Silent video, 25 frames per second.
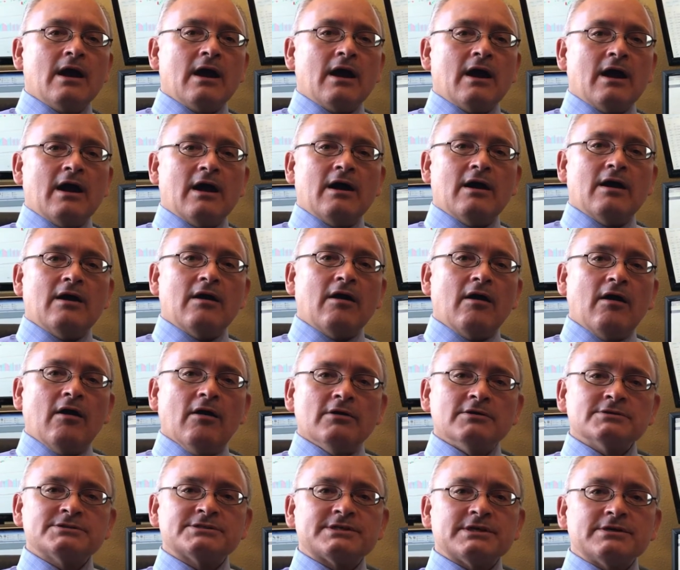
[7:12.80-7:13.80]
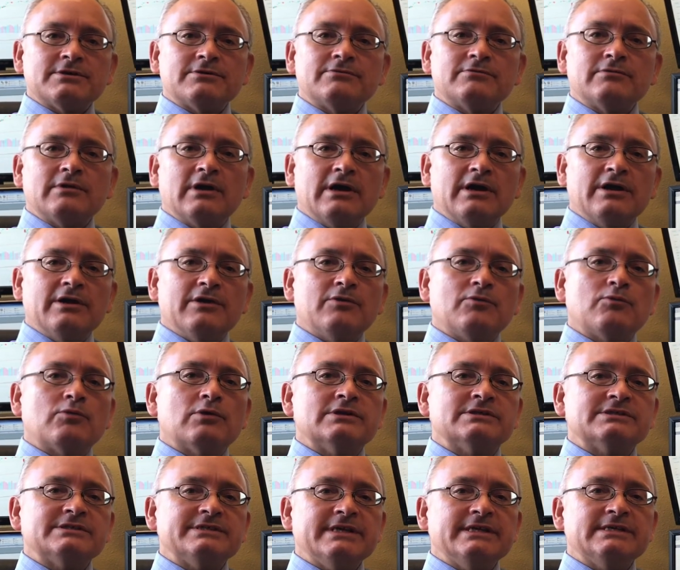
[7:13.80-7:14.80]
Also,
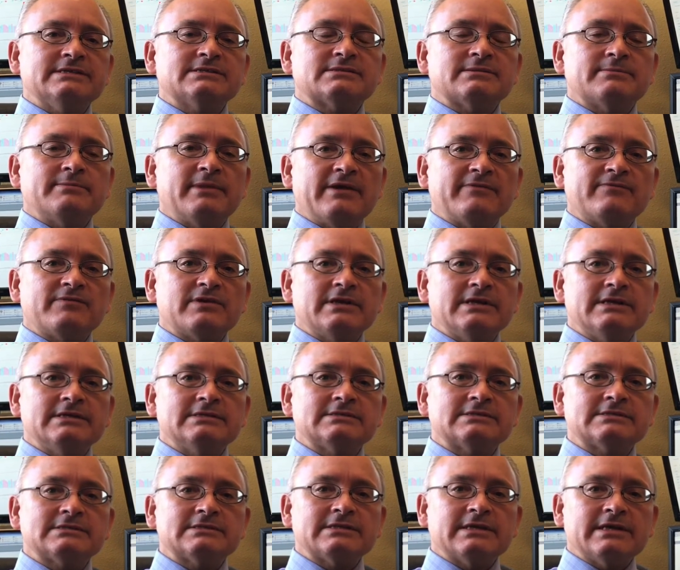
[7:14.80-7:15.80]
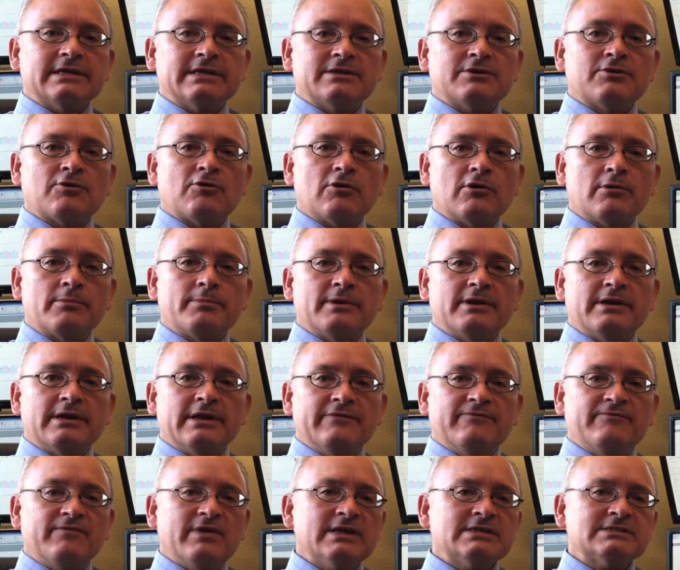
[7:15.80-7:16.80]
we're seeing some evidence that corporate
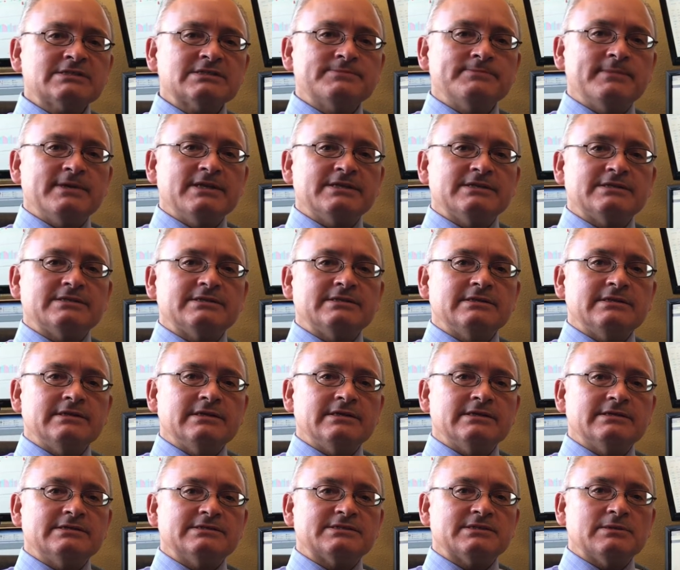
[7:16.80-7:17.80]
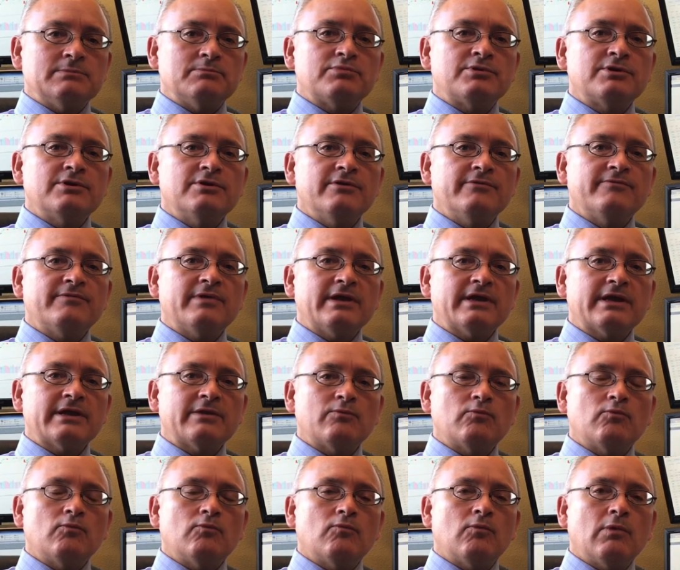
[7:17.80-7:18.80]
investment is improving,
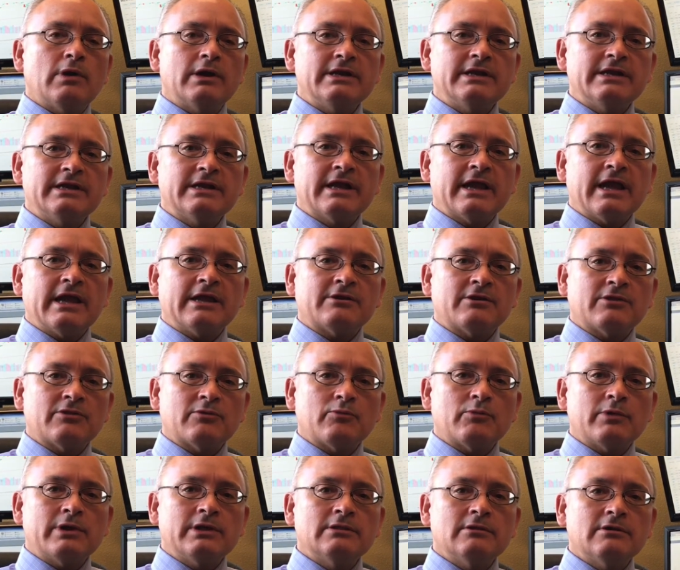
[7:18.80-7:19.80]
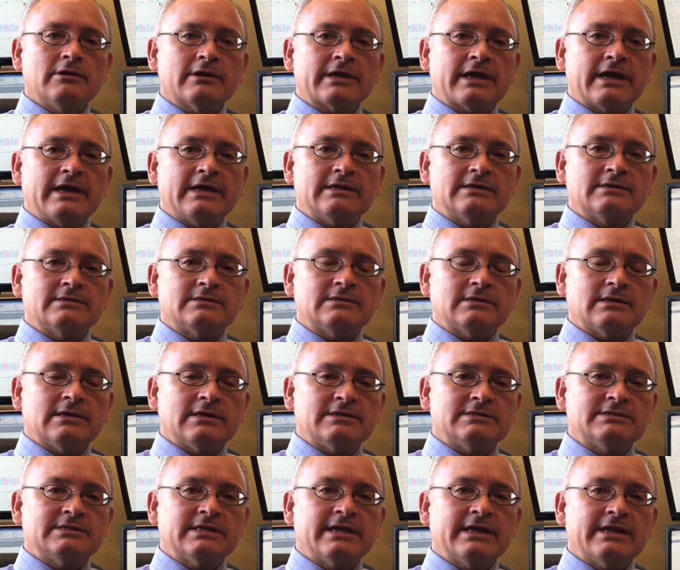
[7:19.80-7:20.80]
and one indicator that we look at
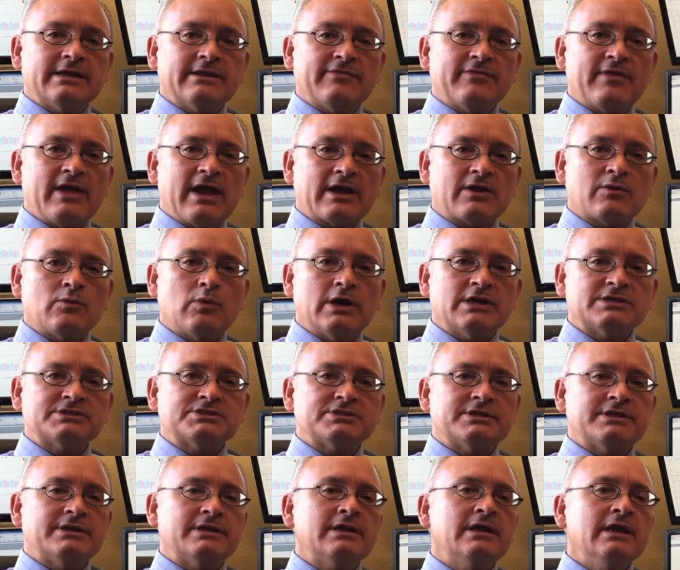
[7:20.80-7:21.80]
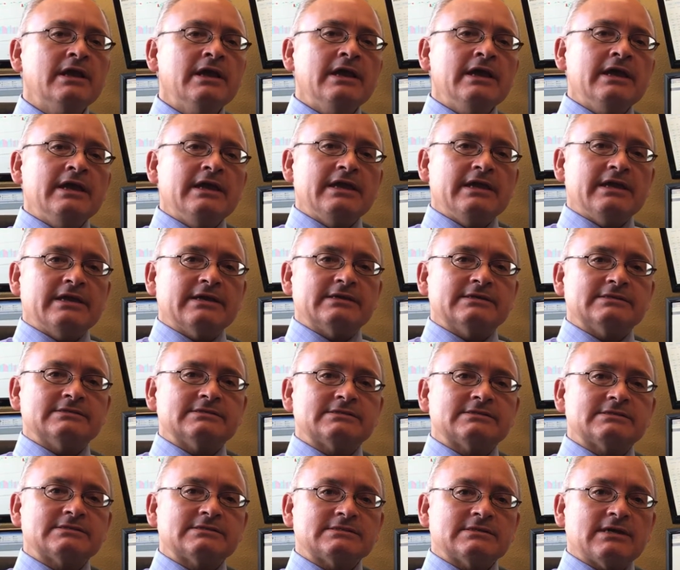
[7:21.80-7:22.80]
to get at that question
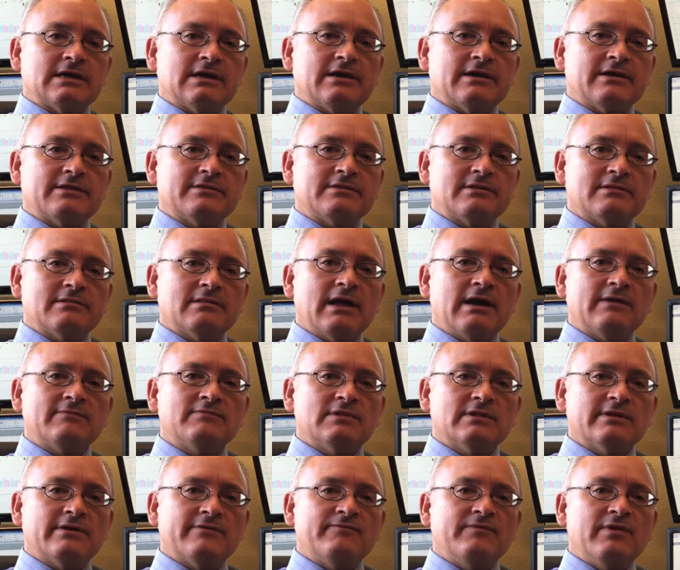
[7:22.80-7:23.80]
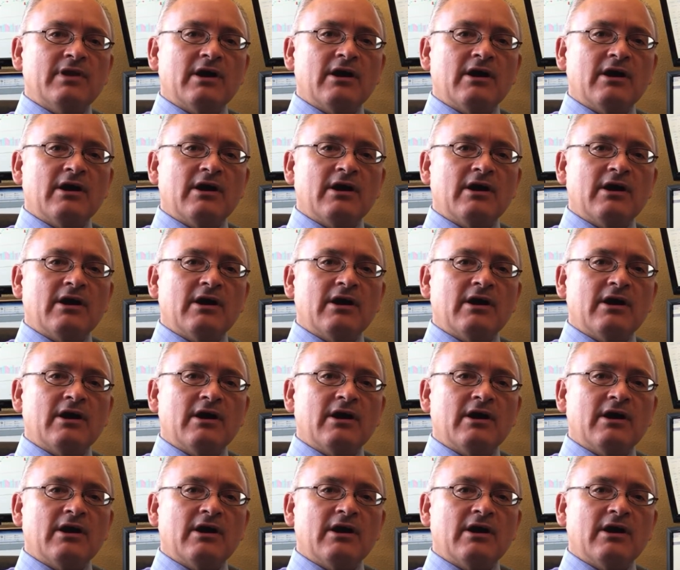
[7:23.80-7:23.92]
is the level of